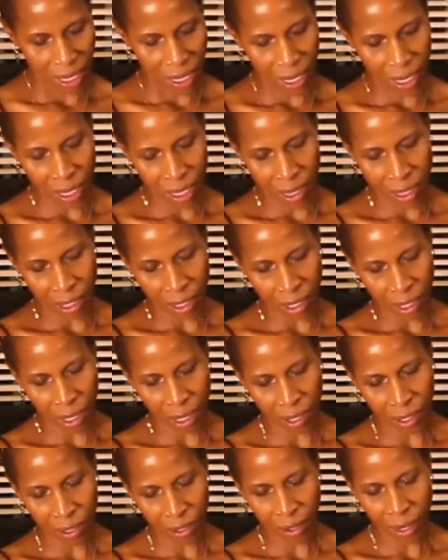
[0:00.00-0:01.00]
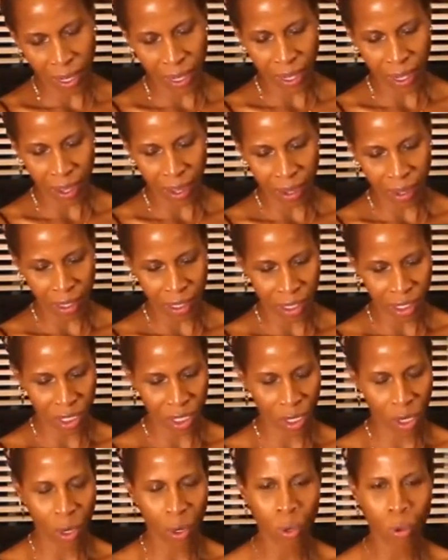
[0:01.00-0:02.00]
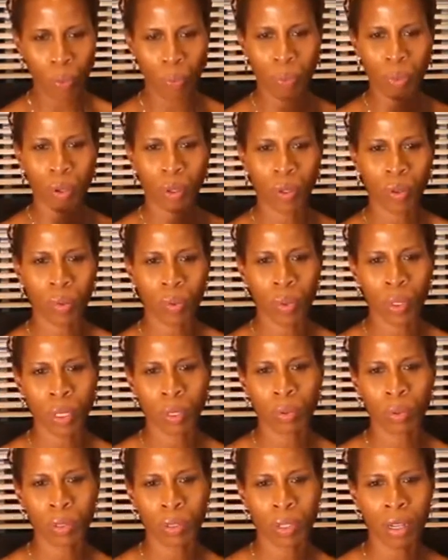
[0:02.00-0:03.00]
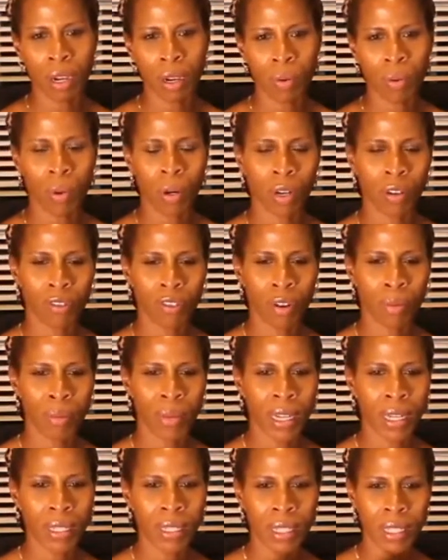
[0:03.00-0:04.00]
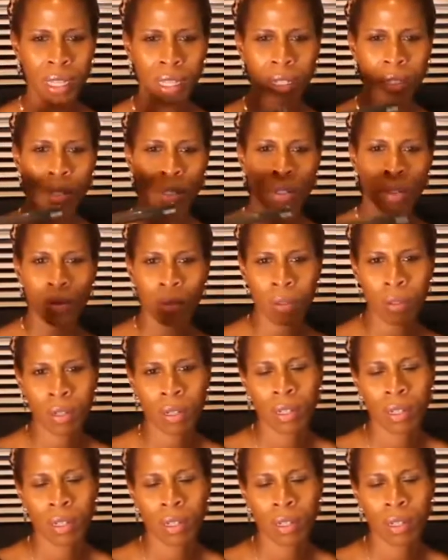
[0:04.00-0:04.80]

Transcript: And the color I got is Taupe which will not work for my skin tone,